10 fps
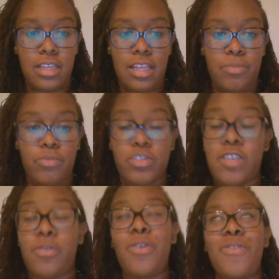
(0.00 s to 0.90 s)
and
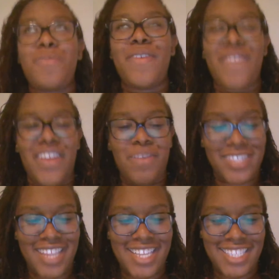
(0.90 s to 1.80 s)
so we will be very
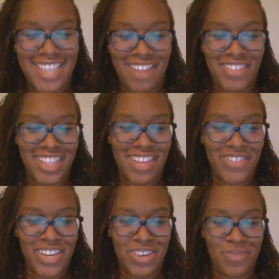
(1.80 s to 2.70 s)
precise in everything
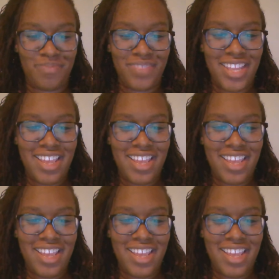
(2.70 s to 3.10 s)
we do